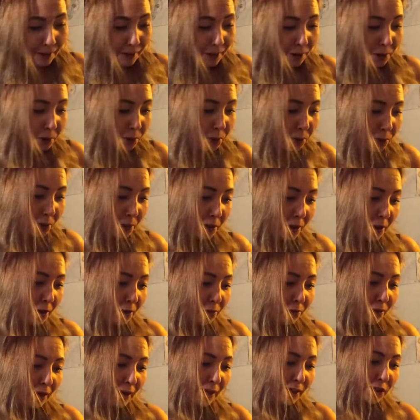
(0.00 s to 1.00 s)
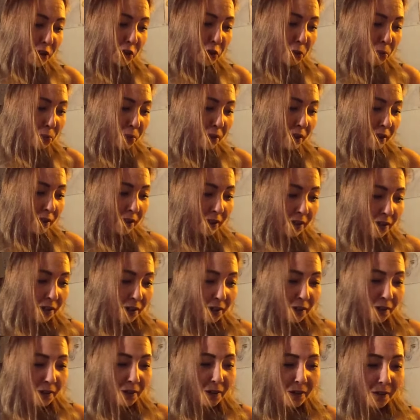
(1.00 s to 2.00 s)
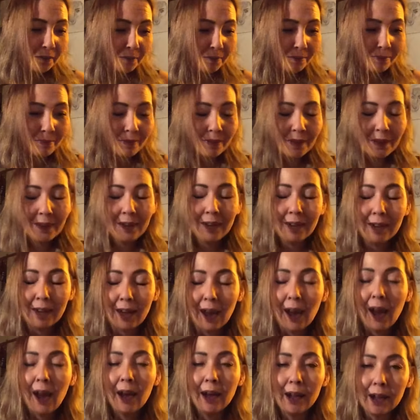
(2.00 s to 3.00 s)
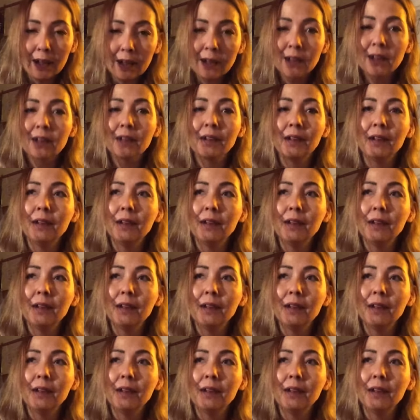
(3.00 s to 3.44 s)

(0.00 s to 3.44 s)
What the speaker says: who write to me. It's